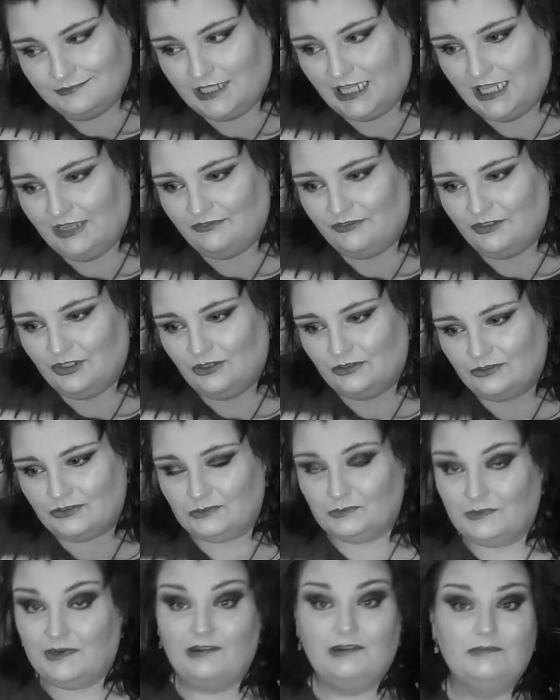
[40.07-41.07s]
If not,
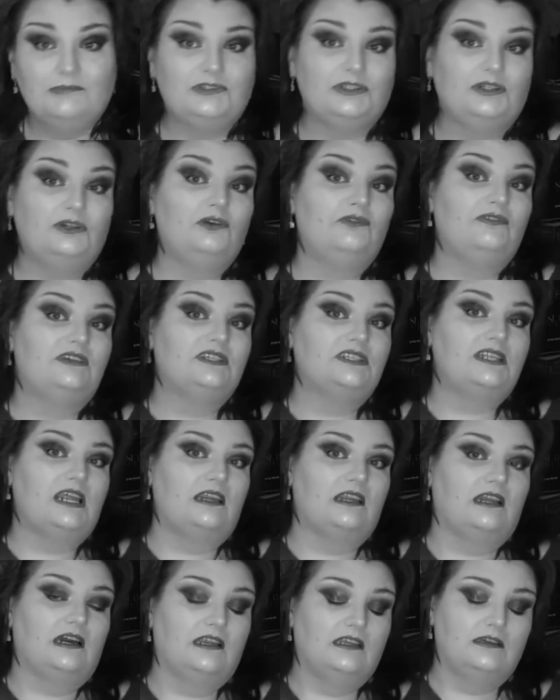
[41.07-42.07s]
welcome to Glorious
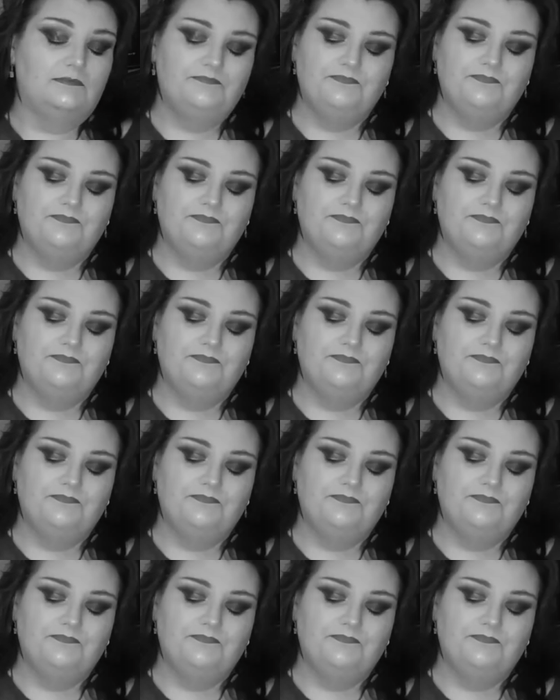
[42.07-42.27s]
Technicolor.